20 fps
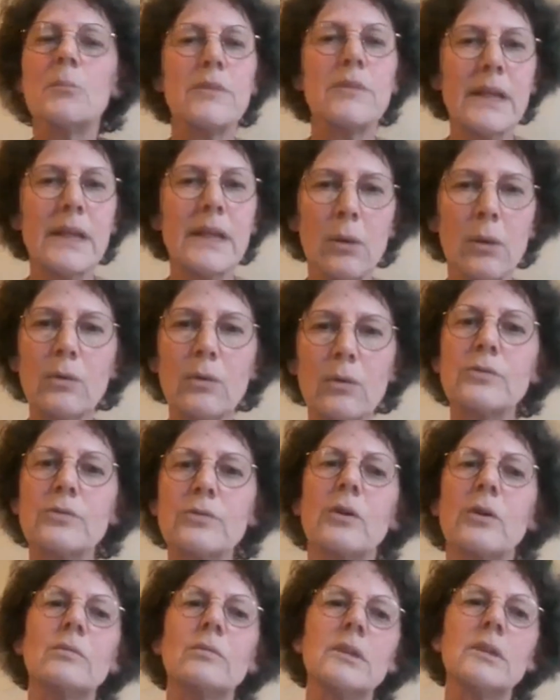bring
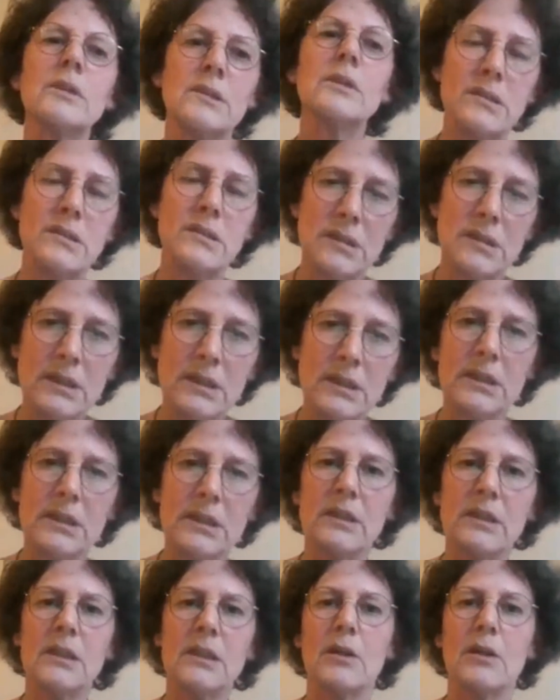also the
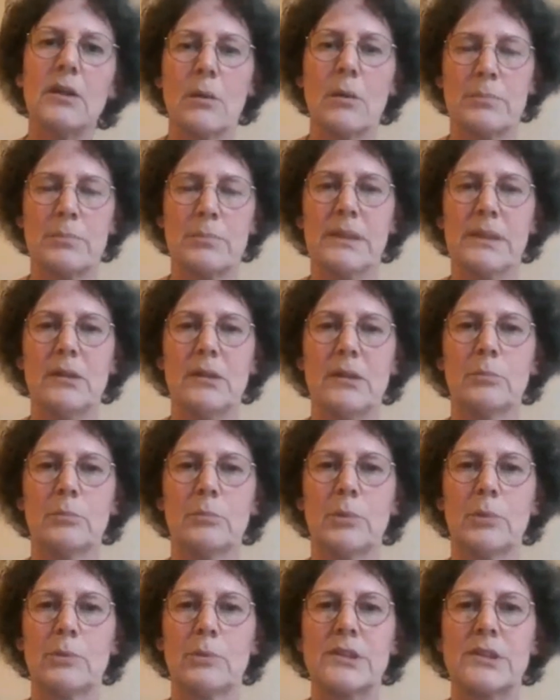tea company
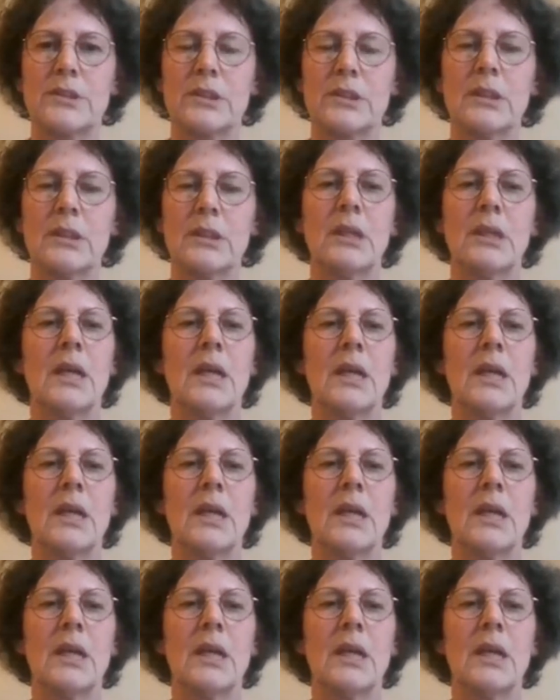on board,